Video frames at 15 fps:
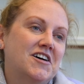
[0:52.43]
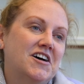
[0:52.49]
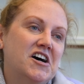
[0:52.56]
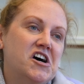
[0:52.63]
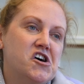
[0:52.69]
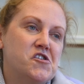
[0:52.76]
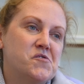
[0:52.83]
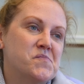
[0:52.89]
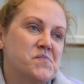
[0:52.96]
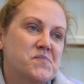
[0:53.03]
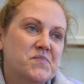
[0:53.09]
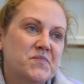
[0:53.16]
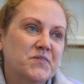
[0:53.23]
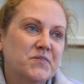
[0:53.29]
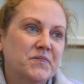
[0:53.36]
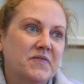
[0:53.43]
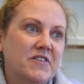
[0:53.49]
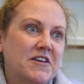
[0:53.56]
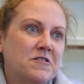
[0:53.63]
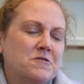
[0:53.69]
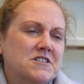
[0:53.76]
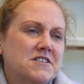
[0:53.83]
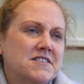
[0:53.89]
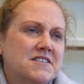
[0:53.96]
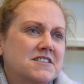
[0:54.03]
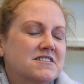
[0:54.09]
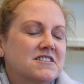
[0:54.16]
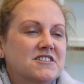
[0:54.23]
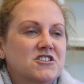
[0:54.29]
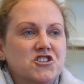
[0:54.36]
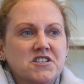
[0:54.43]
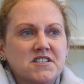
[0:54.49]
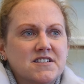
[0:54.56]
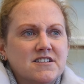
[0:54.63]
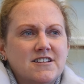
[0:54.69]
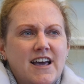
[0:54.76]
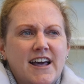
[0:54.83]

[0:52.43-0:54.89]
um, it was just